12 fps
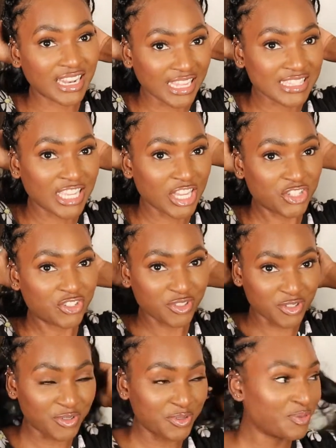like texture
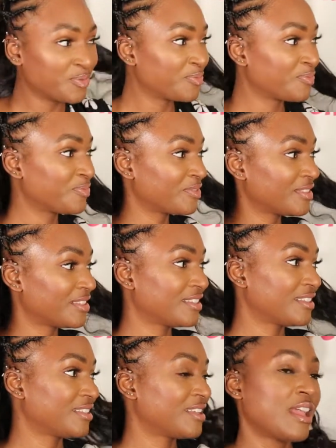2
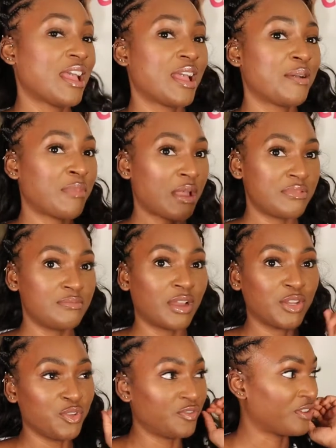might be
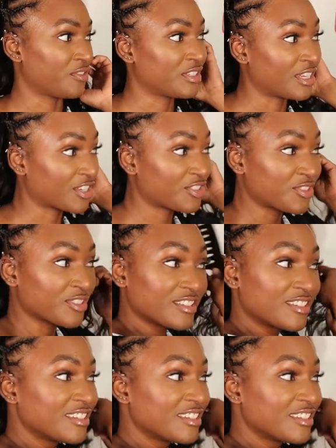my new favorite texture.